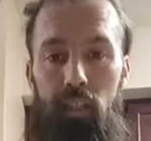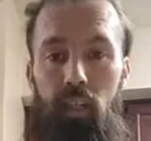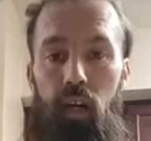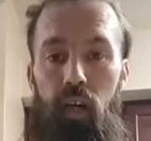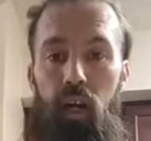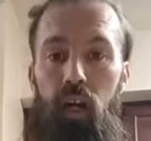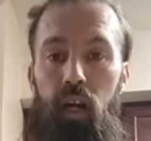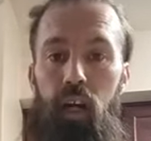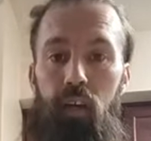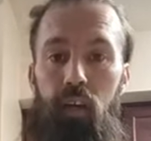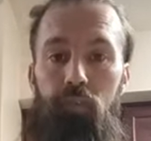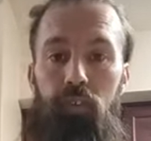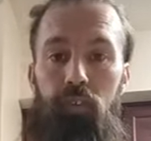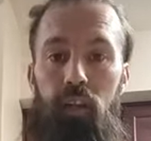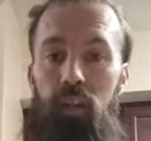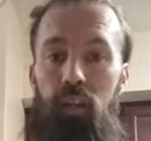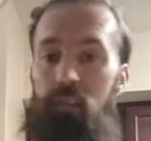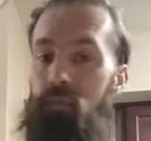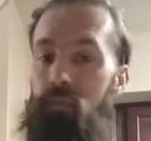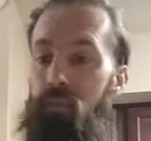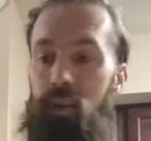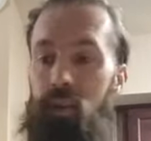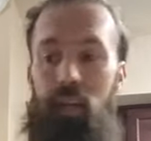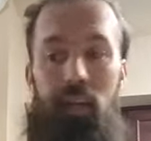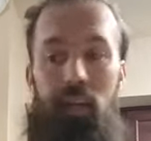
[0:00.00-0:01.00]
of
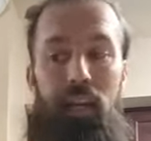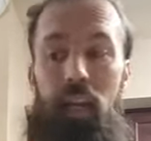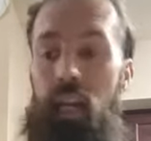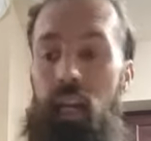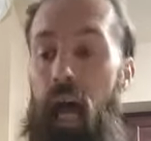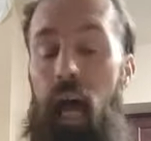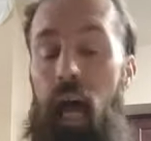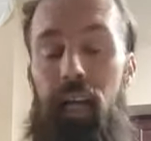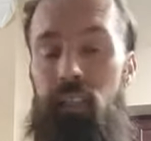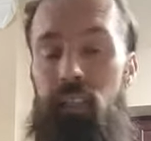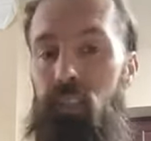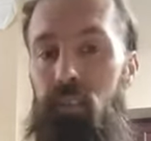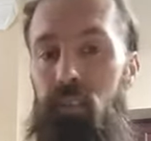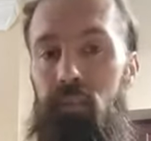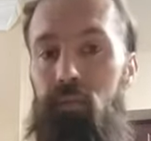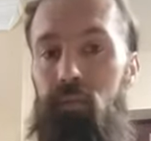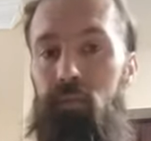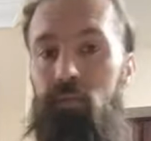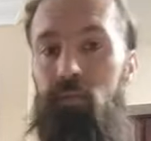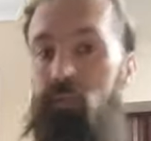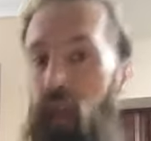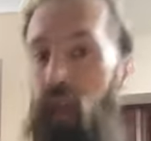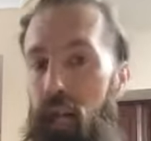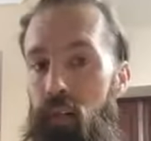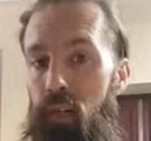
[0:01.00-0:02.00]
not
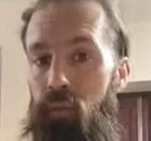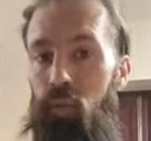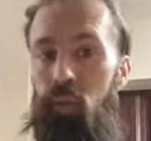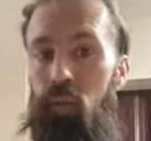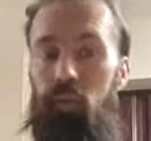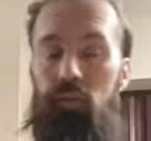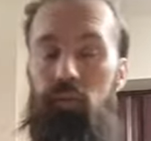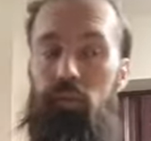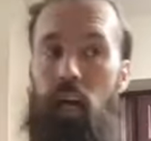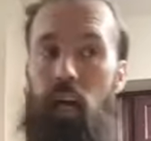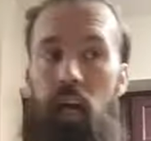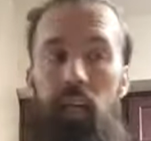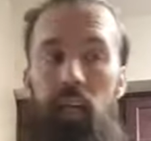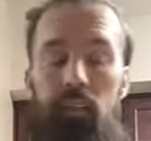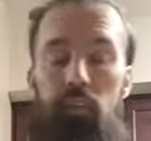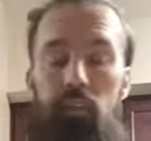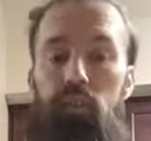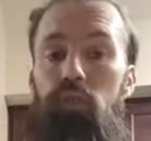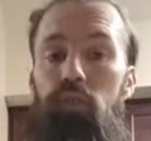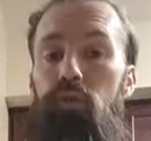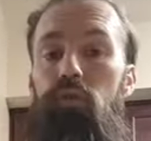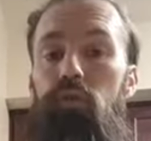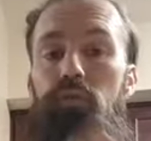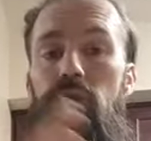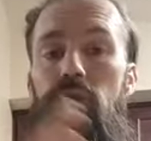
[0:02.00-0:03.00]
viral. Not
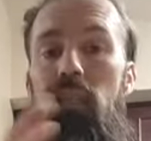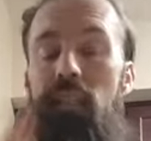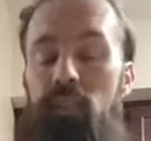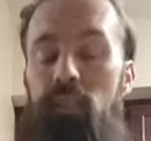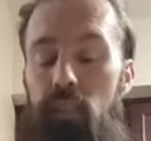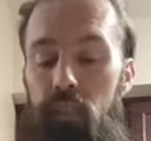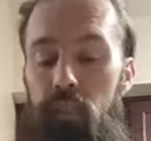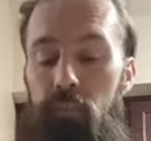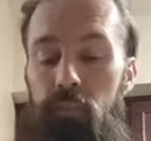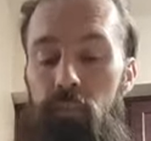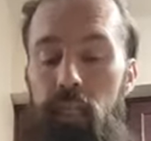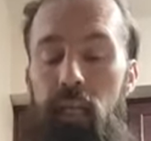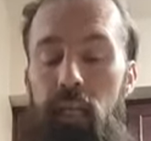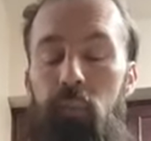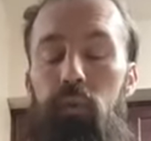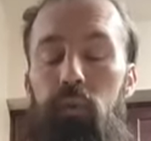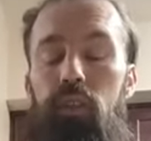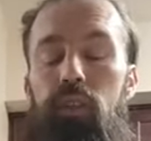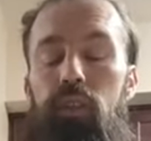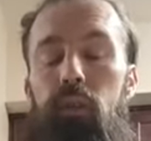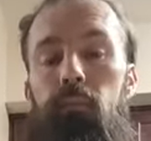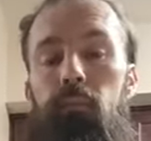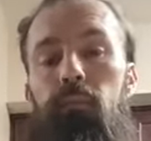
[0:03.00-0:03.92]
you need to be able to